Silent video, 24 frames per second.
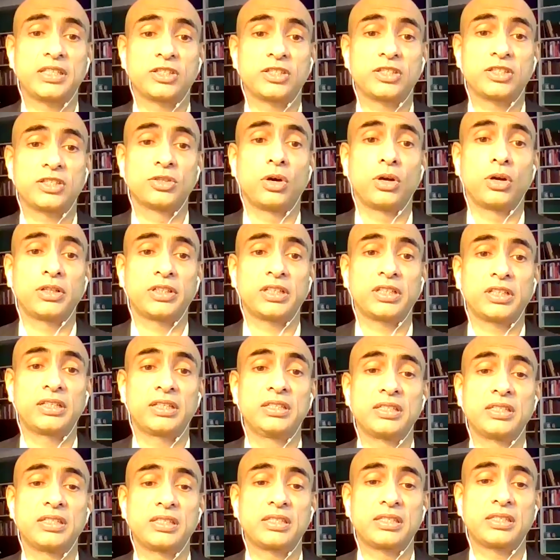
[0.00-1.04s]
is not
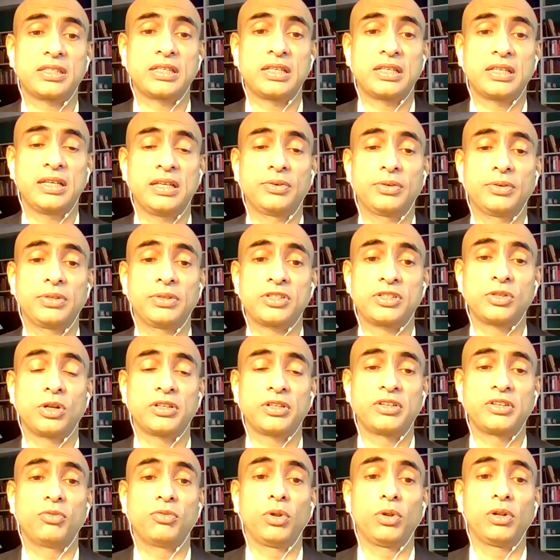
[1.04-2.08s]
concerned, is
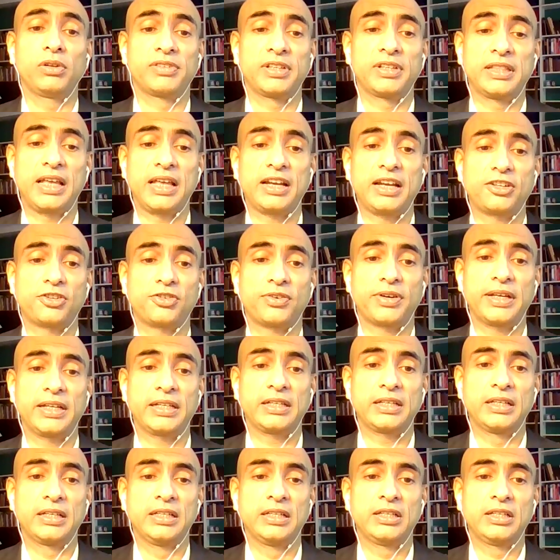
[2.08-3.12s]
not involved in that
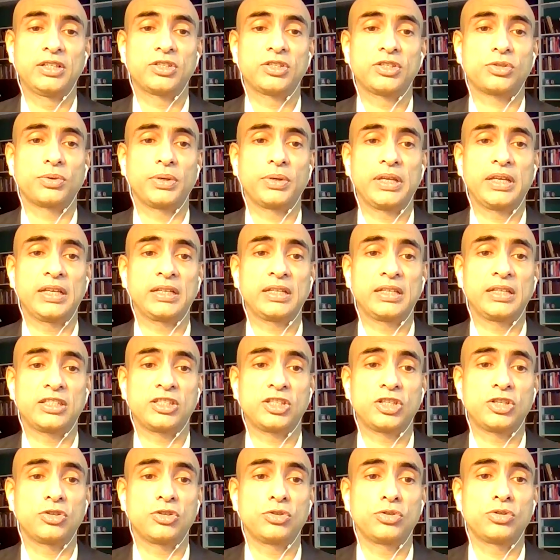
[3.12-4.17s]
trade. So it
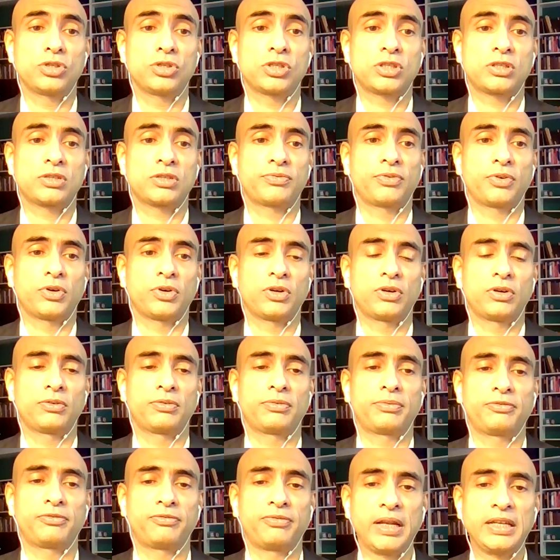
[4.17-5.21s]
is used for
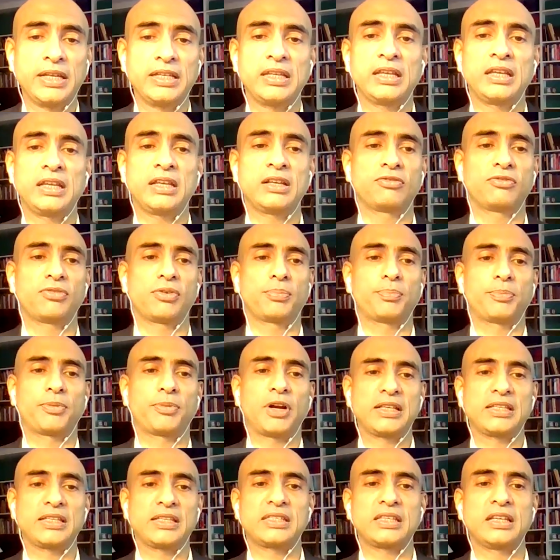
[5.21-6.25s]
funding, for
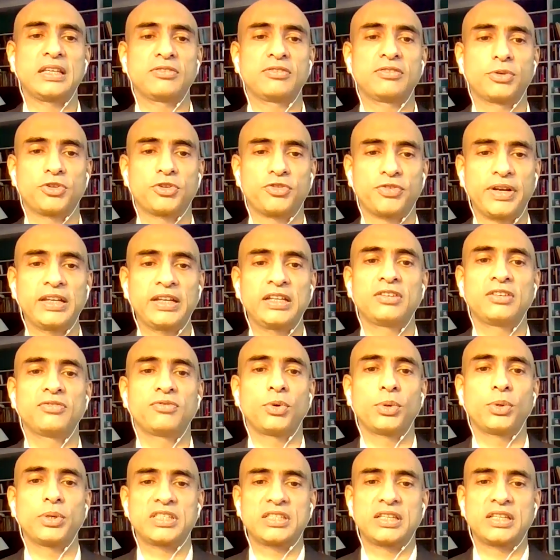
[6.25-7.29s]
pricing, for trade
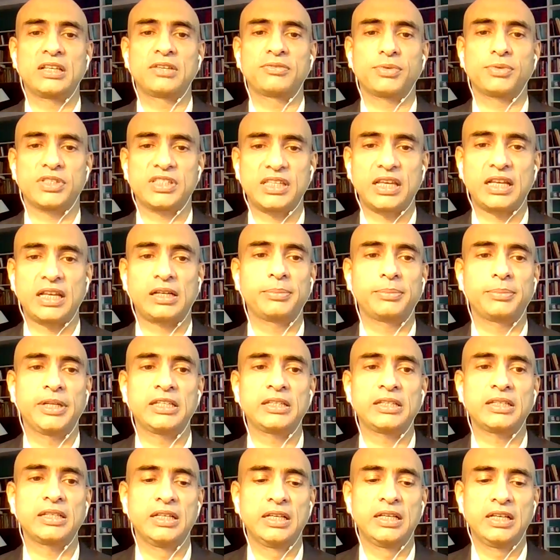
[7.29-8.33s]
invoicing, for
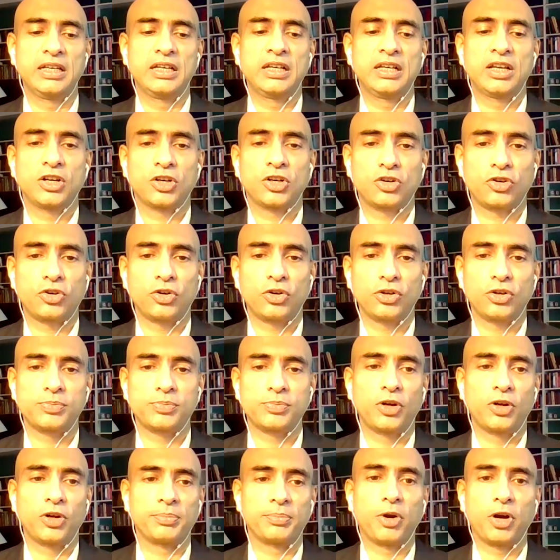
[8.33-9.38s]
settlement,
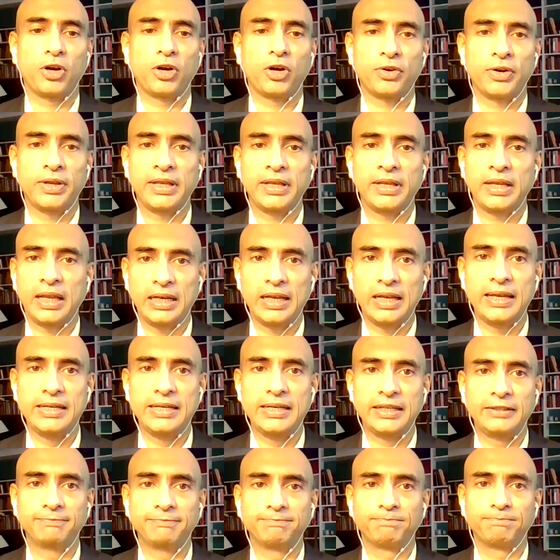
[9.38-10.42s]
cross-border borrowing, and
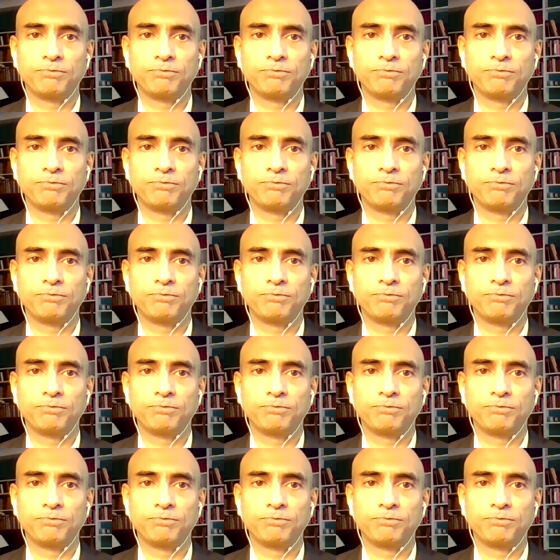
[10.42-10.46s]
lending.